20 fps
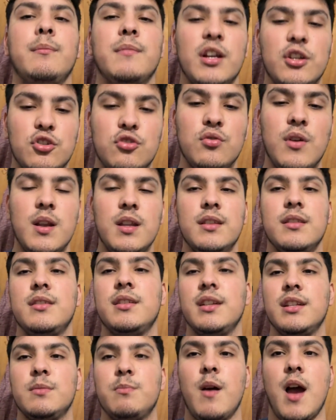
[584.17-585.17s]
my shredded
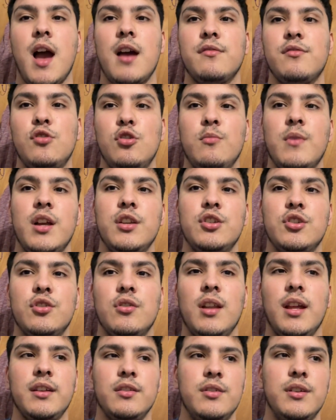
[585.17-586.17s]
six pack through my shirt.
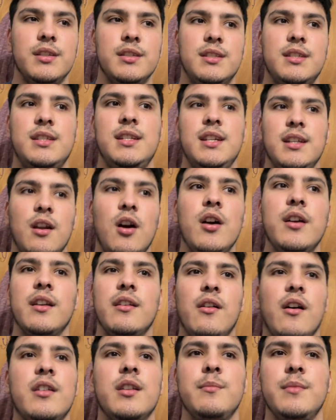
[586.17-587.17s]
Like you can see it hugging
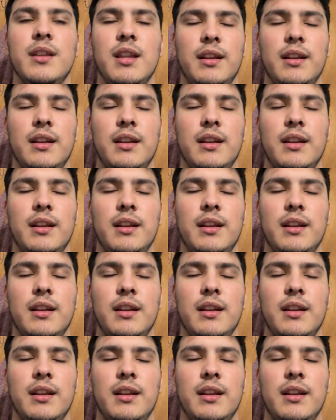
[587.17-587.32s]
onto me.